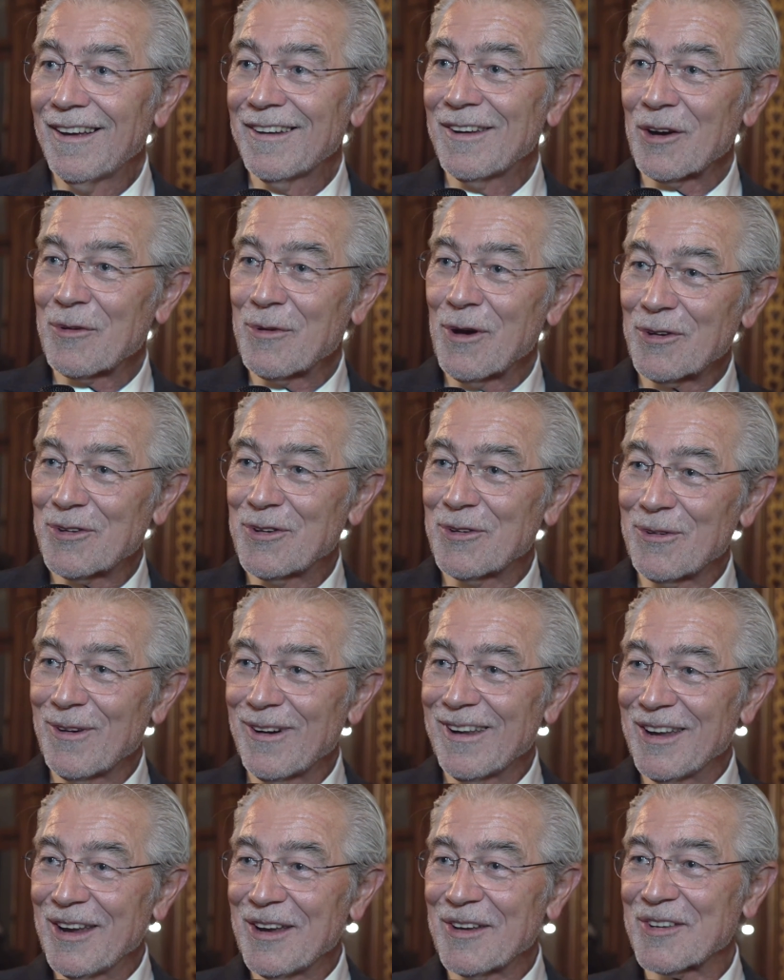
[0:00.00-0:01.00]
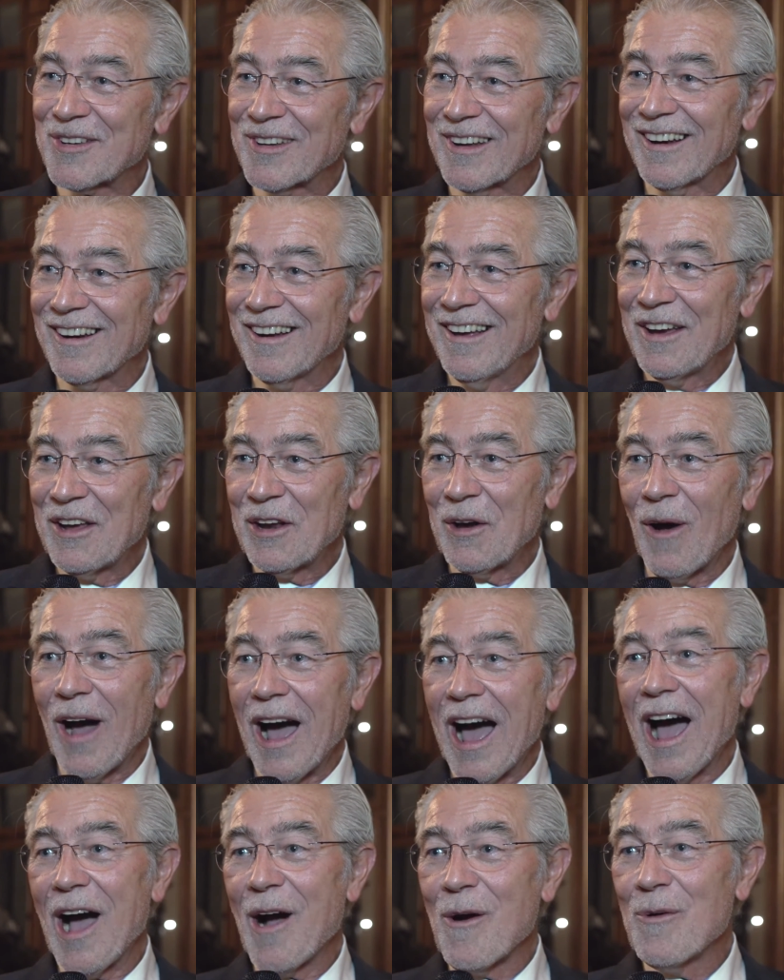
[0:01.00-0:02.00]
The question really is still,
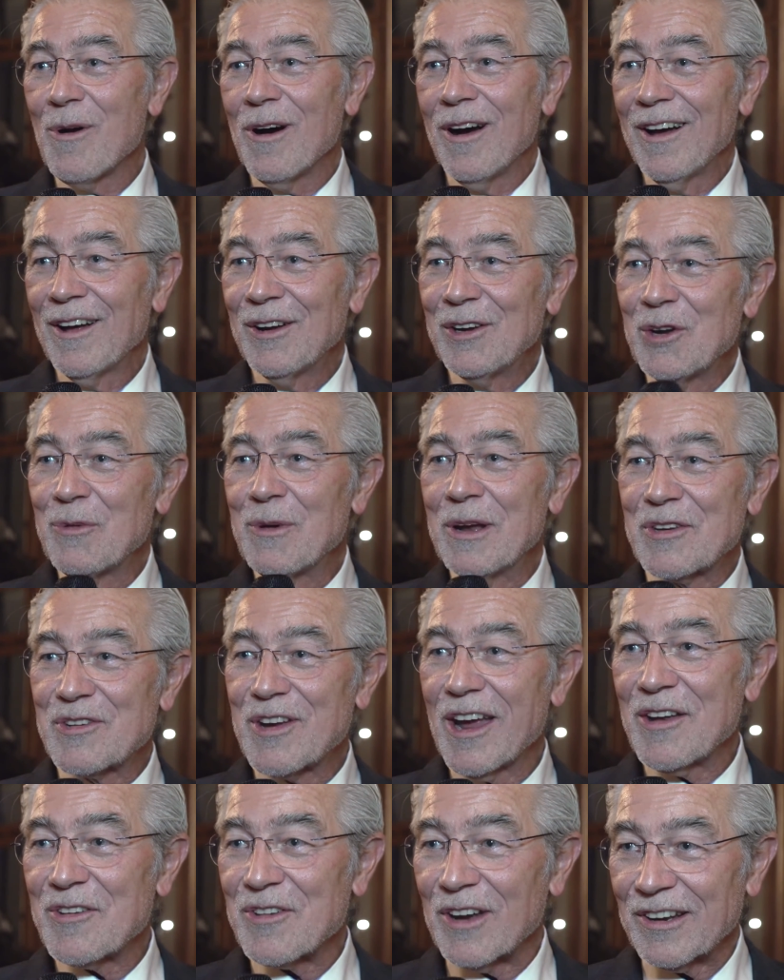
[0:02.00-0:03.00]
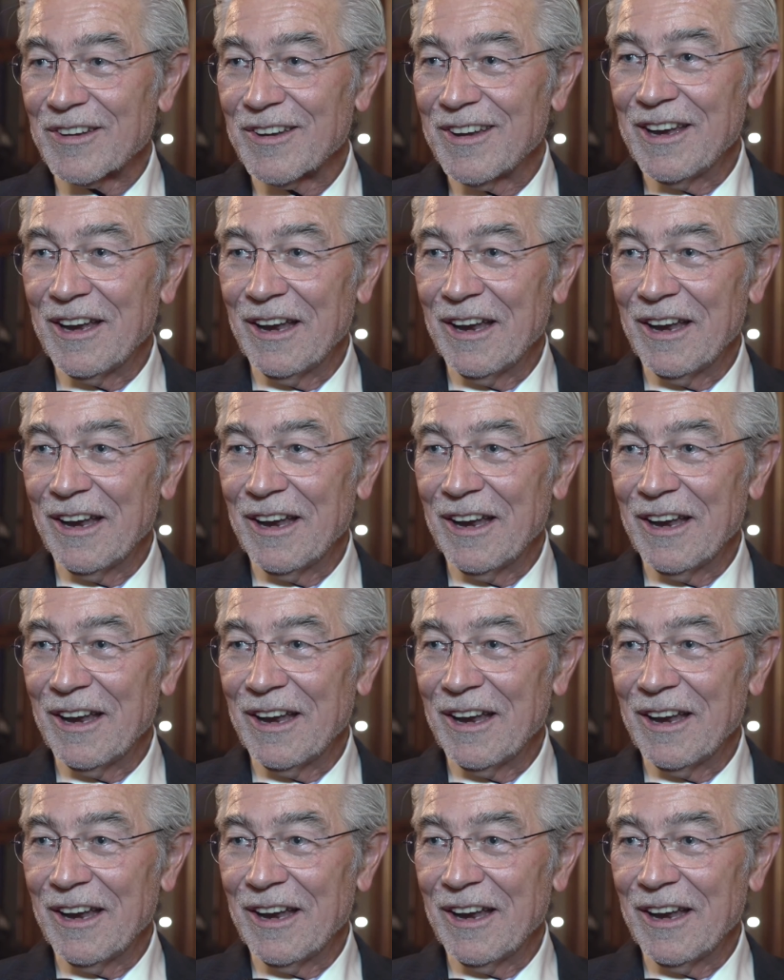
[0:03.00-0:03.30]
how do we change it?